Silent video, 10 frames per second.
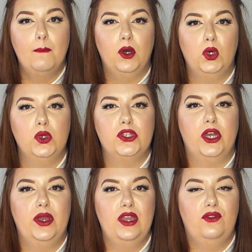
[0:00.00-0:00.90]
But also,
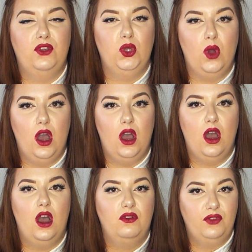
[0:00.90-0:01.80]
if you
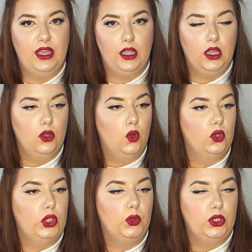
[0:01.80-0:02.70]
are vegan or
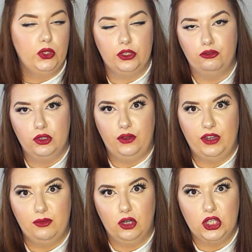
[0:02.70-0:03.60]
you're using cruelty-free
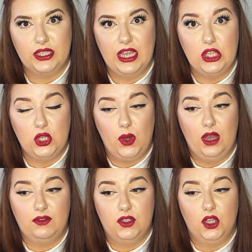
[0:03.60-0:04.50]
products and you
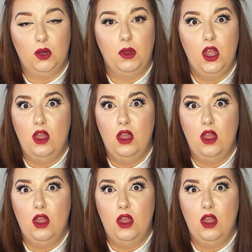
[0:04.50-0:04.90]
have some